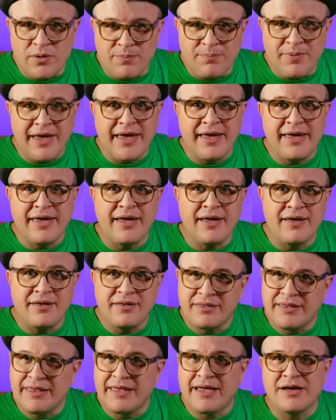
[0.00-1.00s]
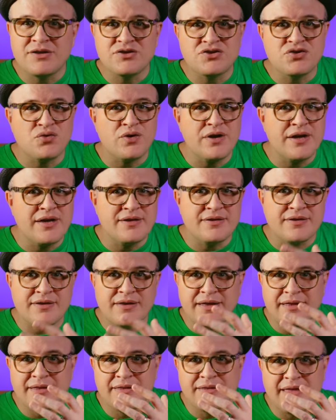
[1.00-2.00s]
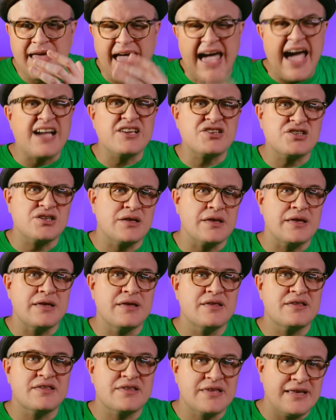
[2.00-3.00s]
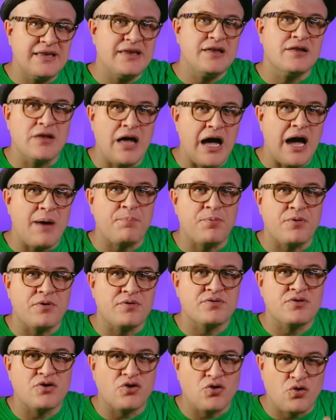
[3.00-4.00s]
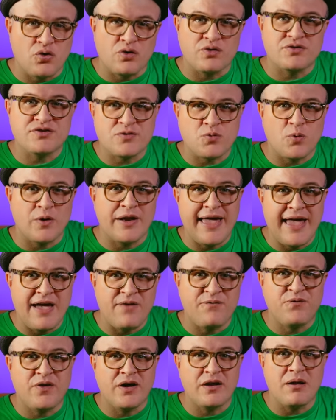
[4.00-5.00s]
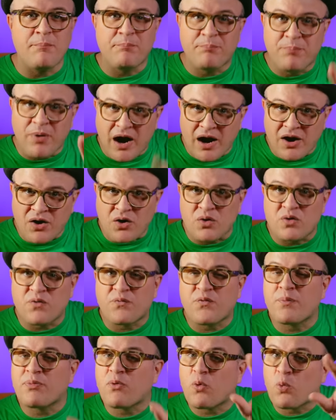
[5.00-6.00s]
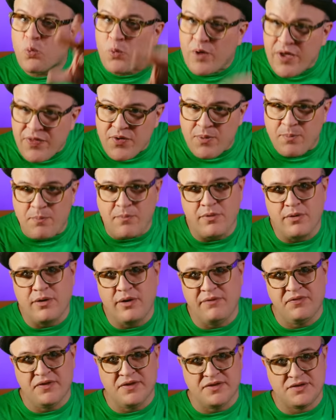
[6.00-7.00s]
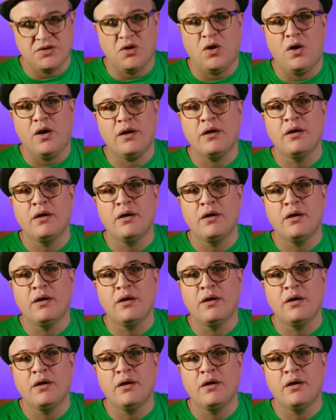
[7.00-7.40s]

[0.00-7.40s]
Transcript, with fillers: Vega, Neon Trees, and actually Cyndi Lauper's Girls Just Want to Have Fun borrowed from the rhythm of the song.